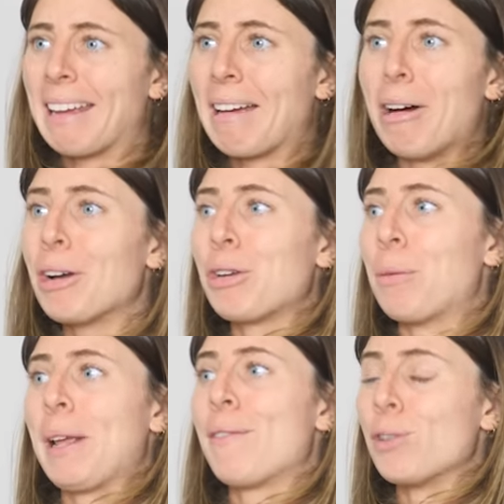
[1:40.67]
like
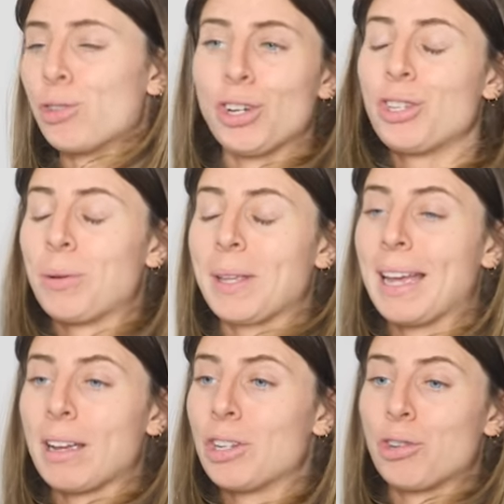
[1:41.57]
arguably if you're just doing
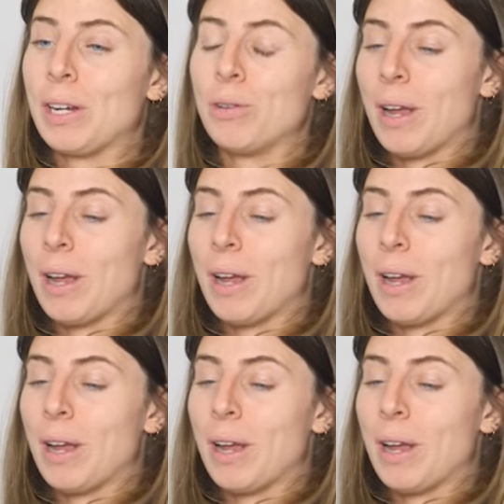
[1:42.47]
that country you